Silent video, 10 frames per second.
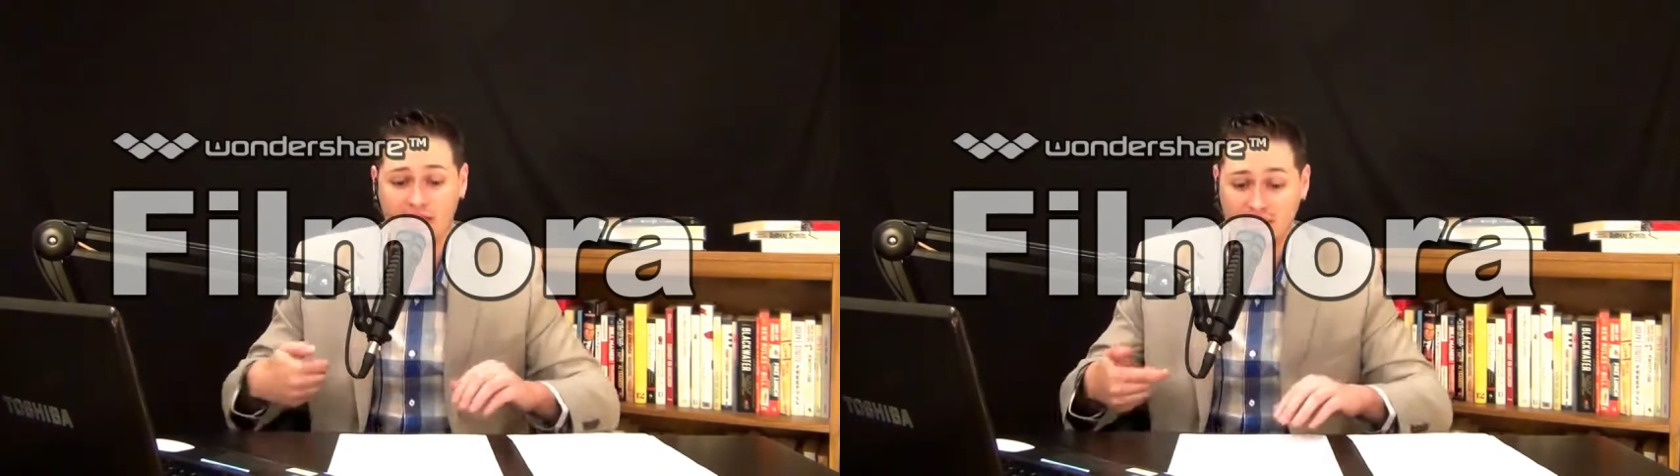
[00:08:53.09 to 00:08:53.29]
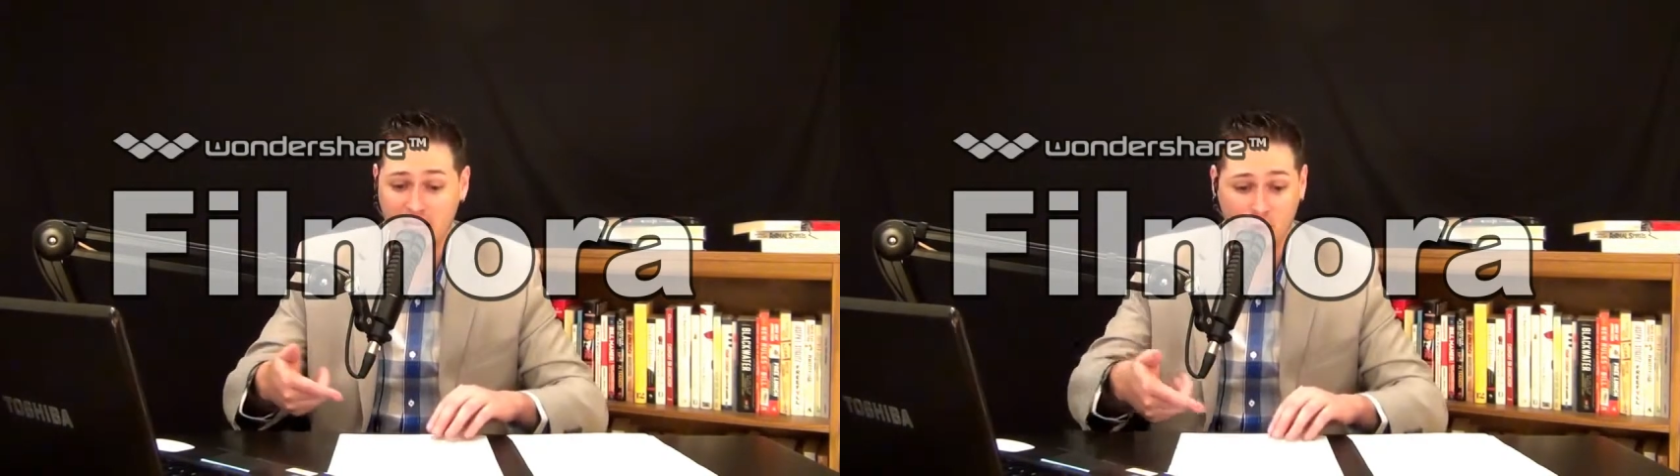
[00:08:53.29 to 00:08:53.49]

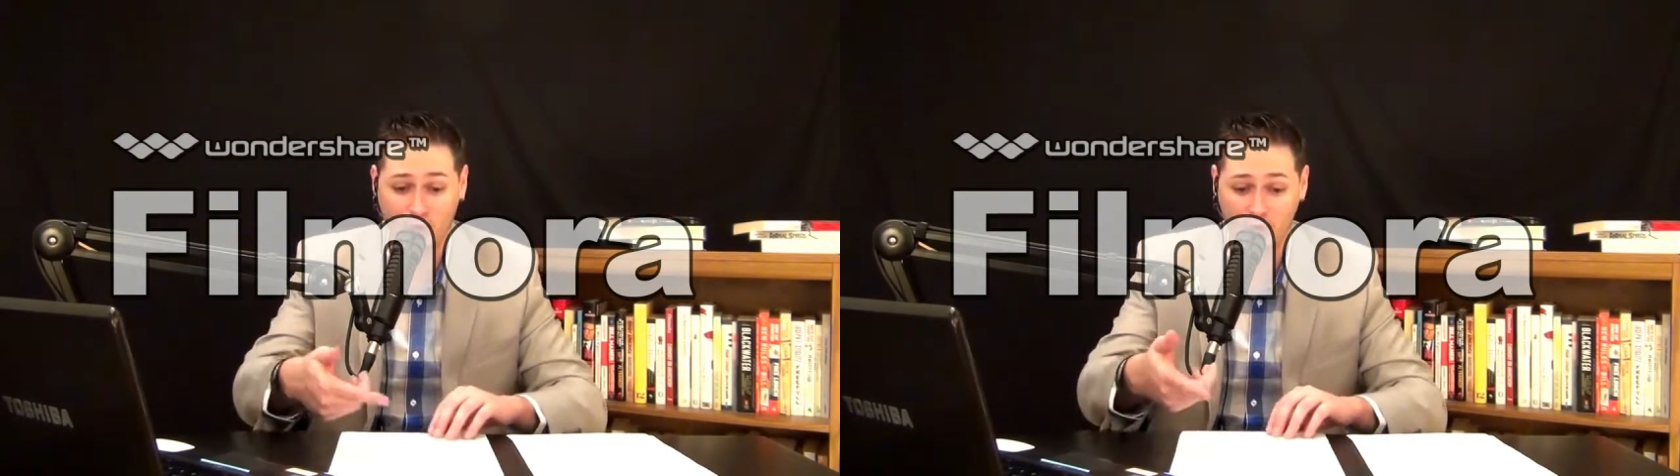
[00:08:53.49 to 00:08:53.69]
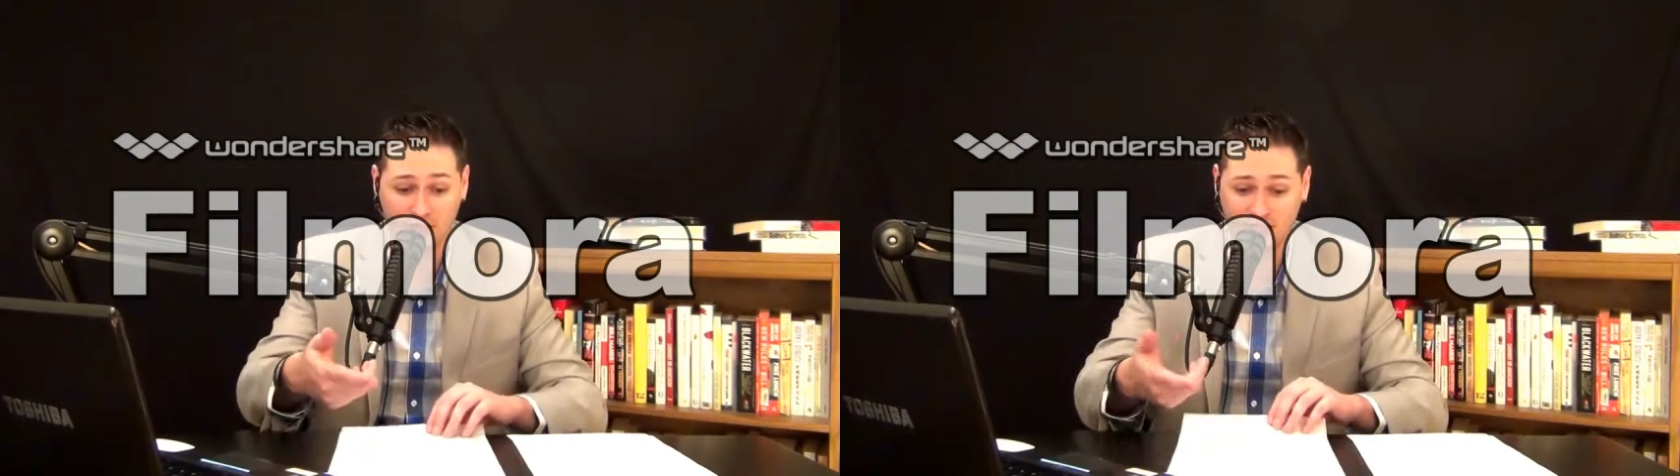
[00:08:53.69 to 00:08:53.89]
take
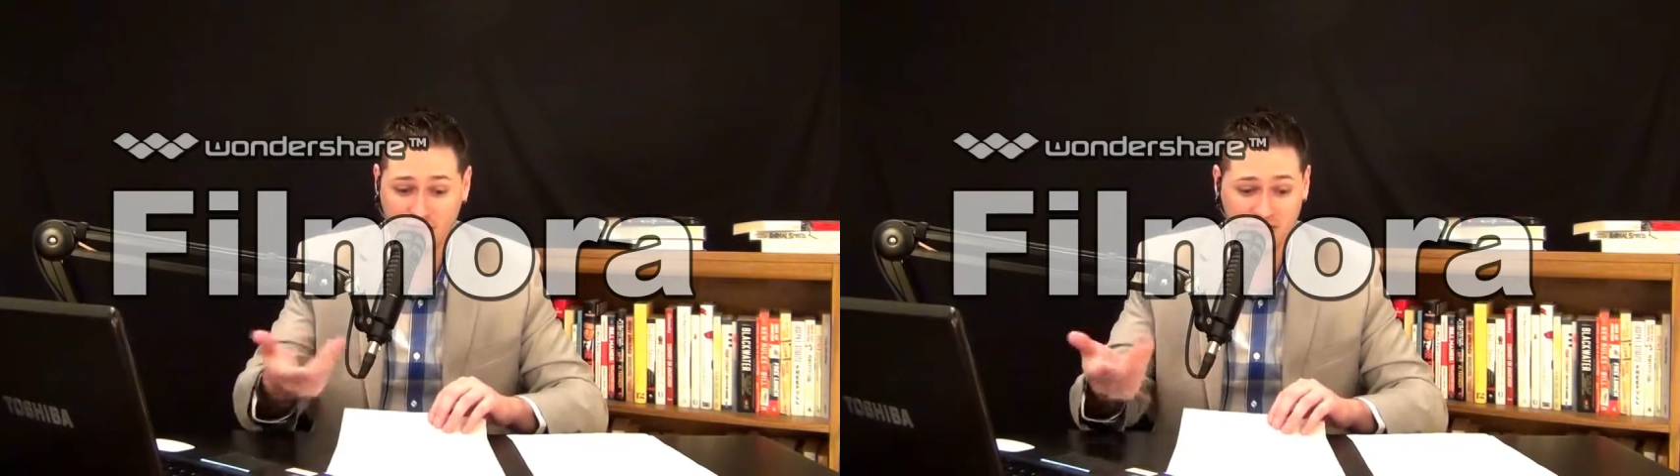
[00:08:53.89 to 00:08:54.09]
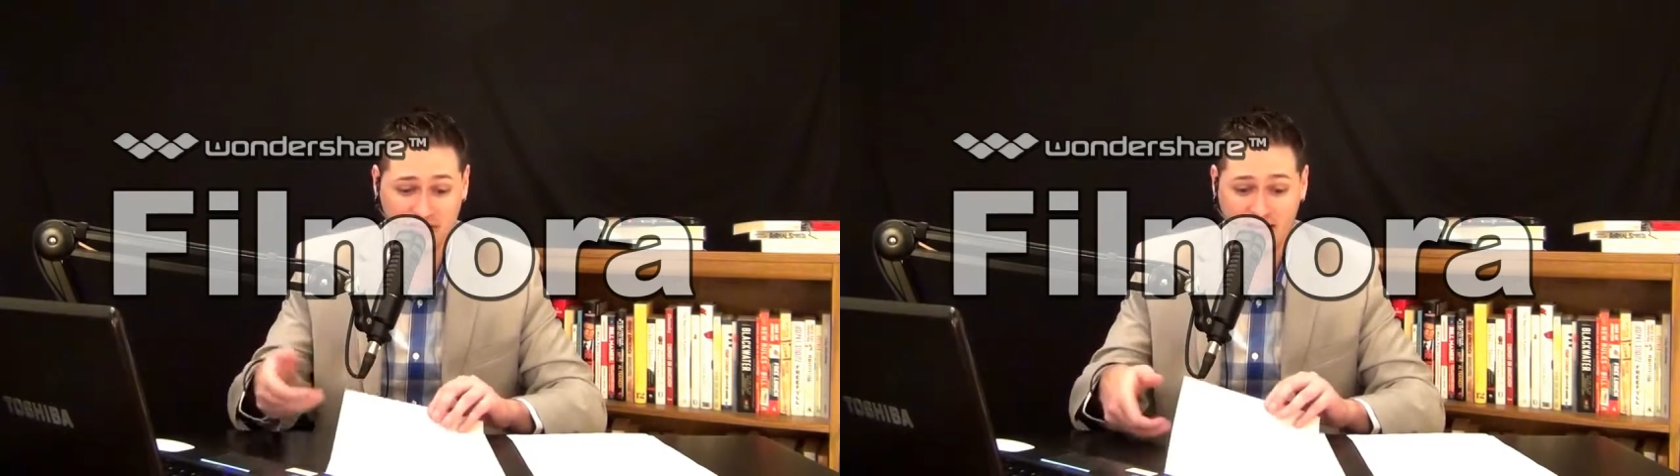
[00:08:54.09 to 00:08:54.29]
all the
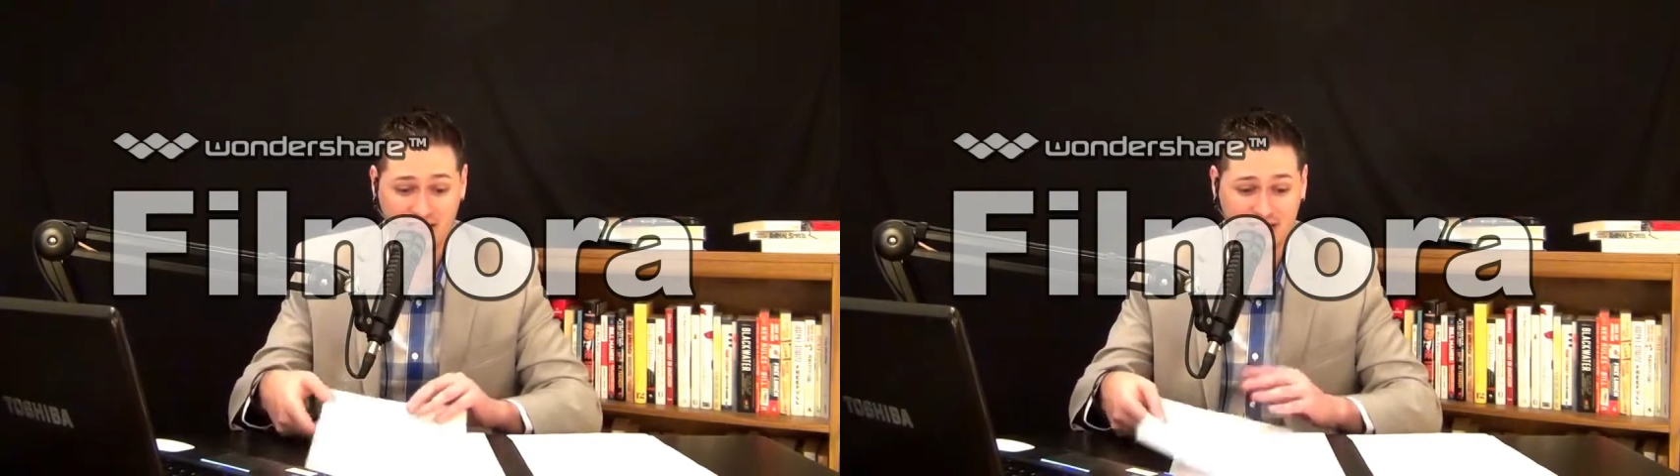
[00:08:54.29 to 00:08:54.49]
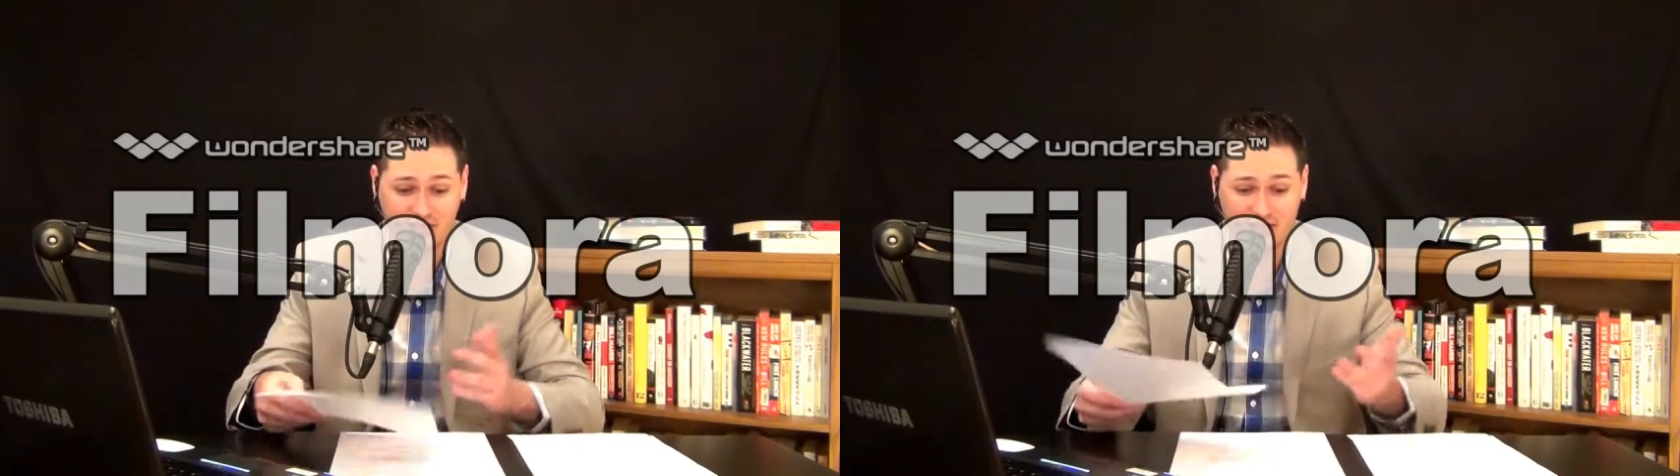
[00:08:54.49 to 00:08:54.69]
different
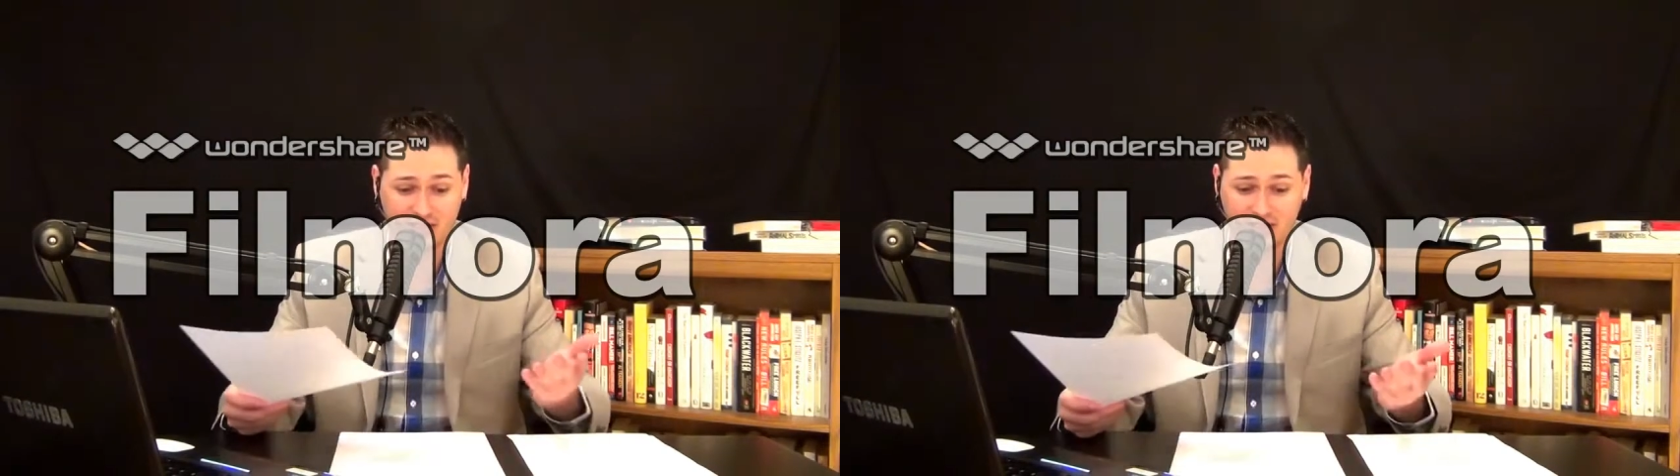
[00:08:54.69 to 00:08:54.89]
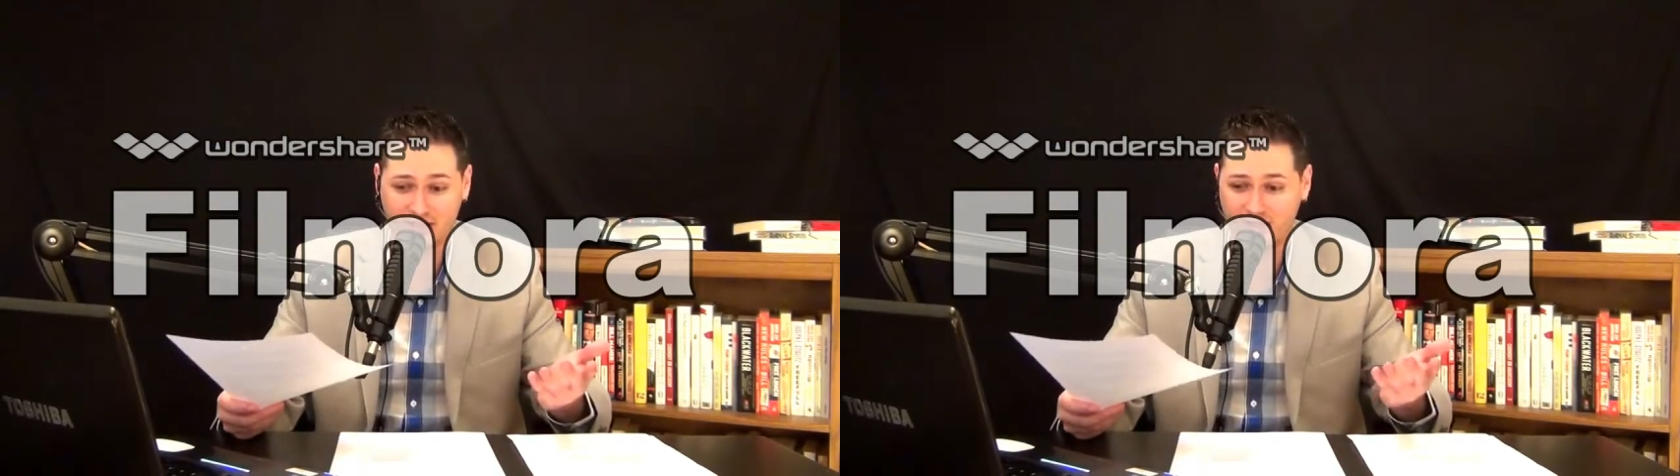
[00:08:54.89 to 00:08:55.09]

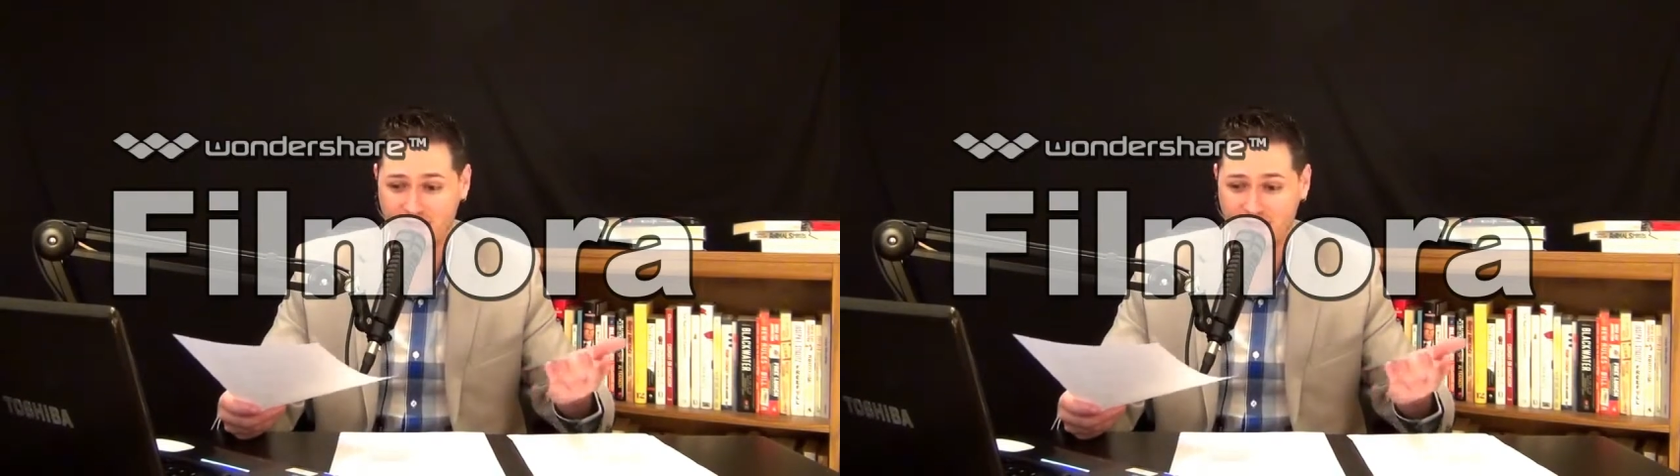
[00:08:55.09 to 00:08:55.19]
scientific